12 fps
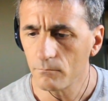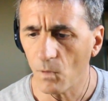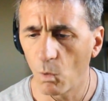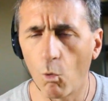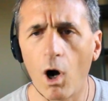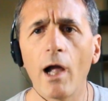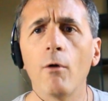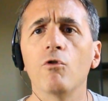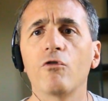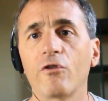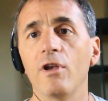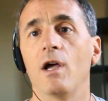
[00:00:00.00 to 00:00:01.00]
why it was
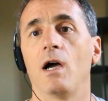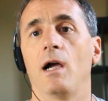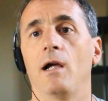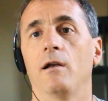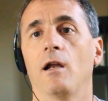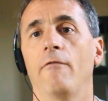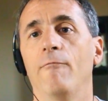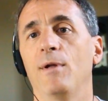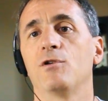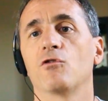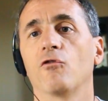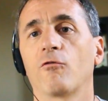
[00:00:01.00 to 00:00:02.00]
denied. And I've
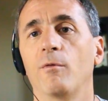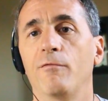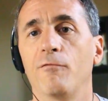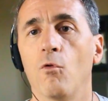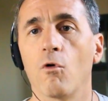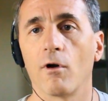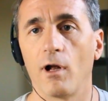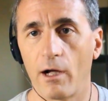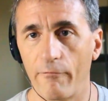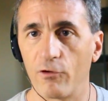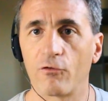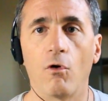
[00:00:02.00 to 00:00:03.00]
mentioned this before, and I'll have
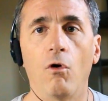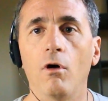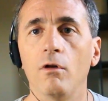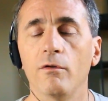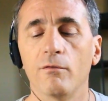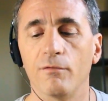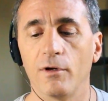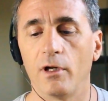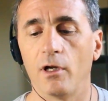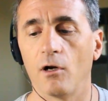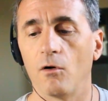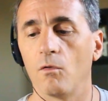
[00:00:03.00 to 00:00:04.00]
this all in the
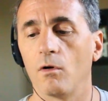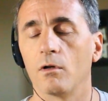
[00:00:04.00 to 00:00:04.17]
video.